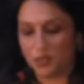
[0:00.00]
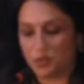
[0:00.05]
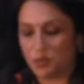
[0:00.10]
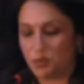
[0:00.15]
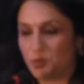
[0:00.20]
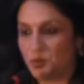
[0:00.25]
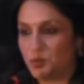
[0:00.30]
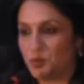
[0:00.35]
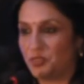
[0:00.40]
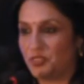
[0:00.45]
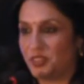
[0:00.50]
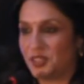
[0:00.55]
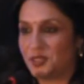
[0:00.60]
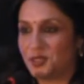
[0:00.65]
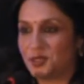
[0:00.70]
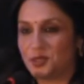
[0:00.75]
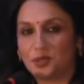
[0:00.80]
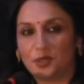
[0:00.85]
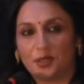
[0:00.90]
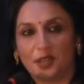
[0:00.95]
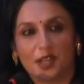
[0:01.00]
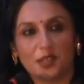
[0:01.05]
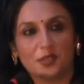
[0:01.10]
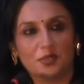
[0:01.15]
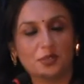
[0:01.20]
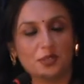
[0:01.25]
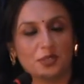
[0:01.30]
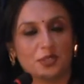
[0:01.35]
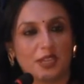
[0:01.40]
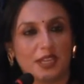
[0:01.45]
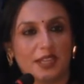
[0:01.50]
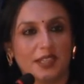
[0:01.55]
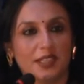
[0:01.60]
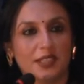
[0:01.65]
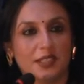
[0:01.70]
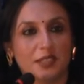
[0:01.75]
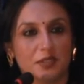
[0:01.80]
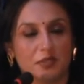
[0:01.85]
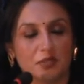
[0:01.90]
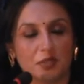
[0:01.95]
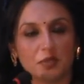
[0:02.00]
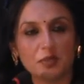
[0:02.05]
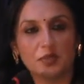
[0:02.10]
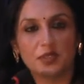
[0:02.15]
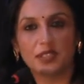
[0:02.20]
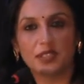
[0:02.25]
you to Professor Thorat for sharing his views,